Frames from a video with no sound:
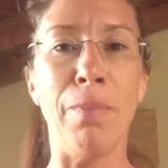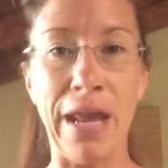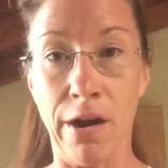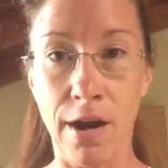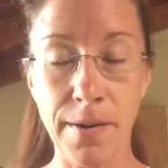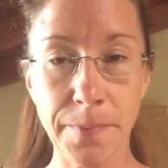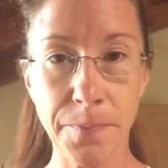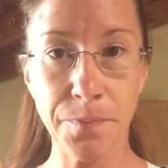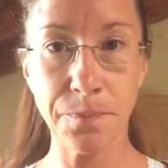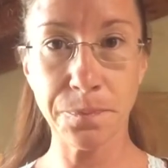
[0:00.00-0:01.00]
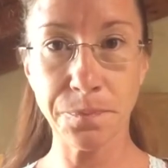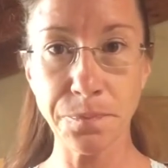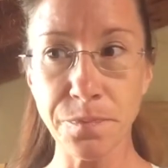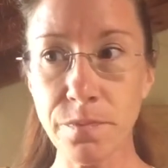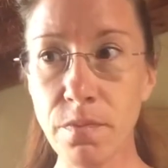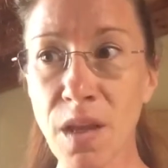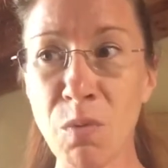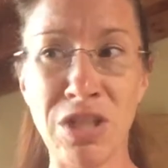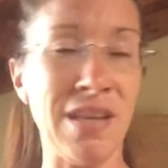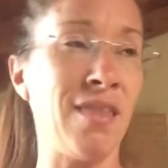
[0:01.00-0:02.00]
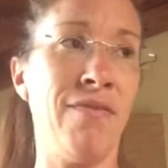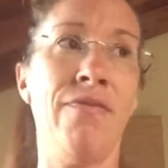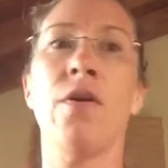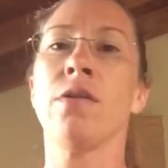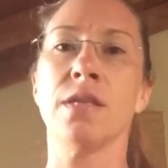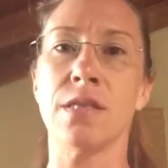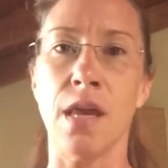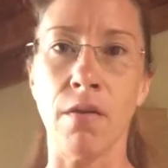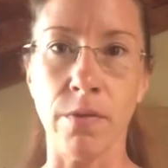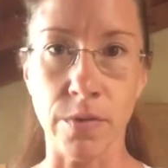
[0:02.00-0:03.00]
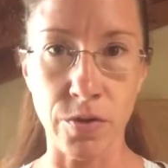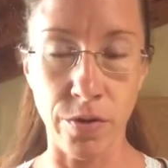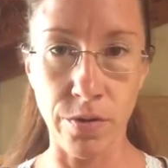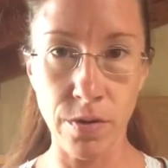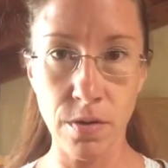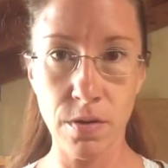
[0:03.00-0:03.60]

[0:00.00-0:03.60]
better, which is like the farthest thing from the truth.